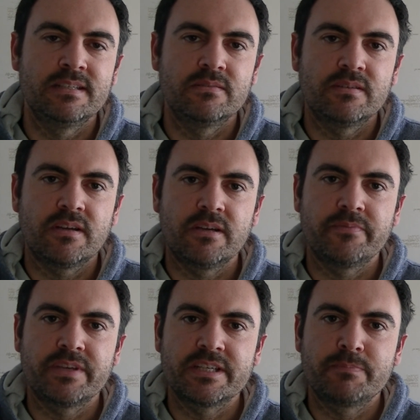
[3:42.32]
well, I hope
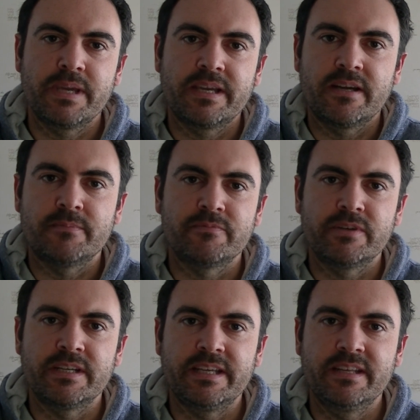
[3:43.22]
things pick up,
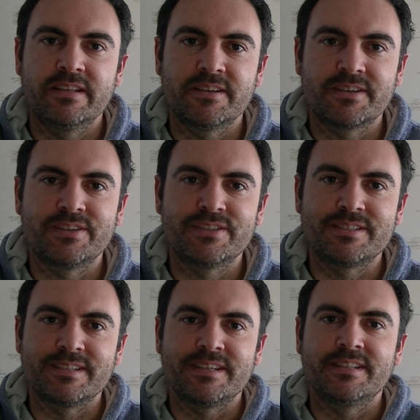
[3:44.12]
really,
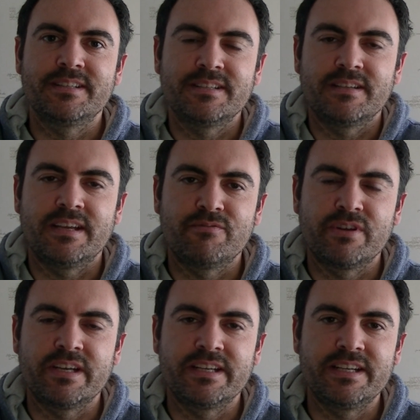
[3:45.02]
because it
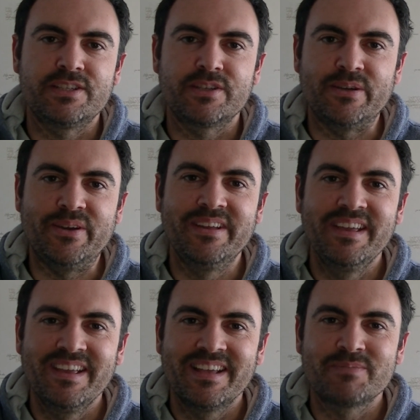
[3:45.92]
really needs to,
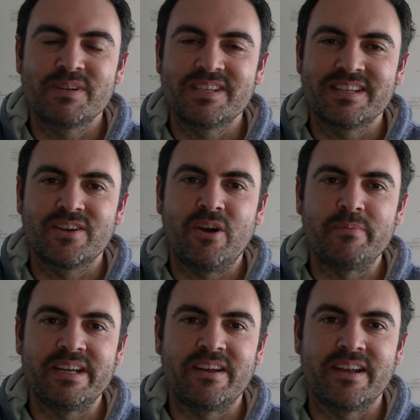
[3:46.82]
especially in a
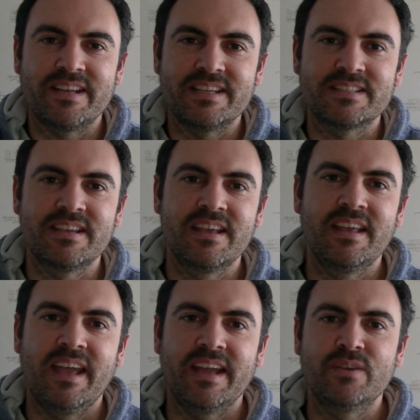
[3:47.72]
comedy like this.
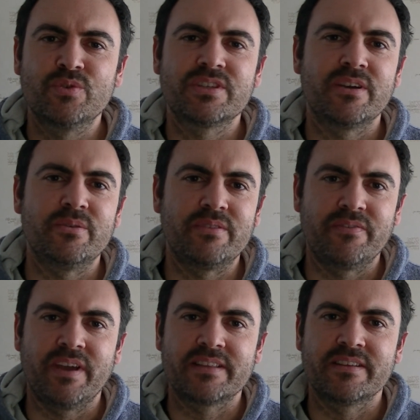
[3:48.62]
And also the
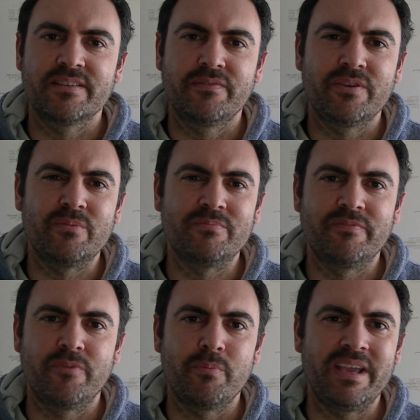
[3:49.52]
fact that the film,
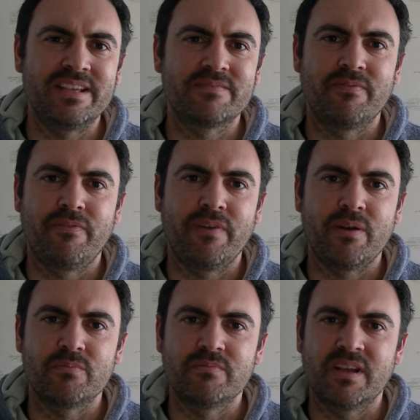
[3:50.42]
for me,
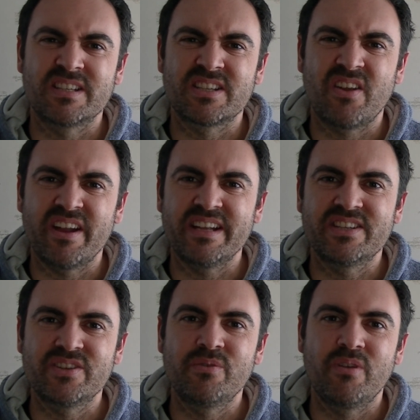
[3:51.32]
felt slightly
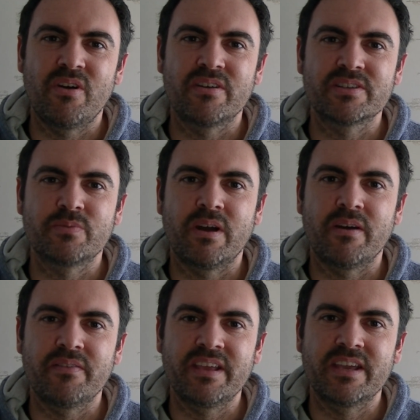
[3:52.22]
too long as well.
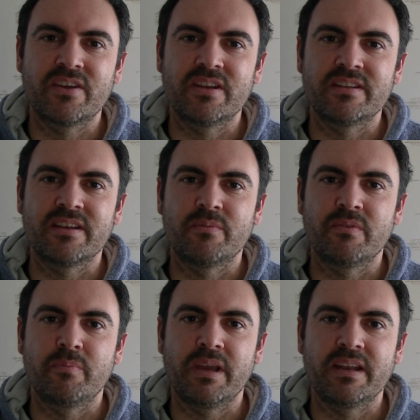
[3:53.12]
I think it could have done
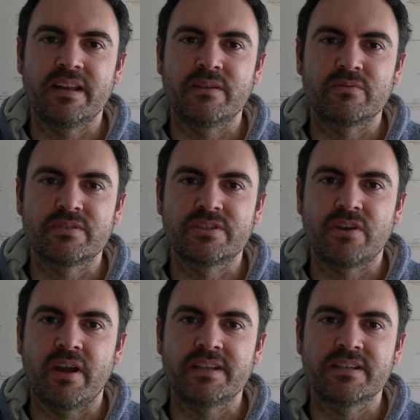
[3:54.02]
with being a little
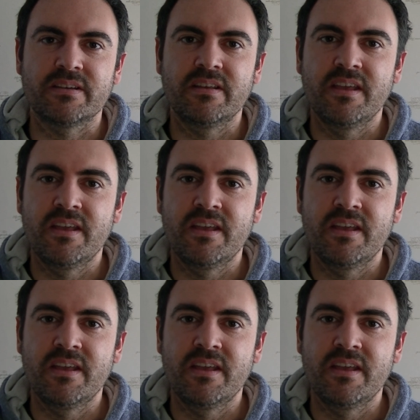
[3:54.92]
tighter.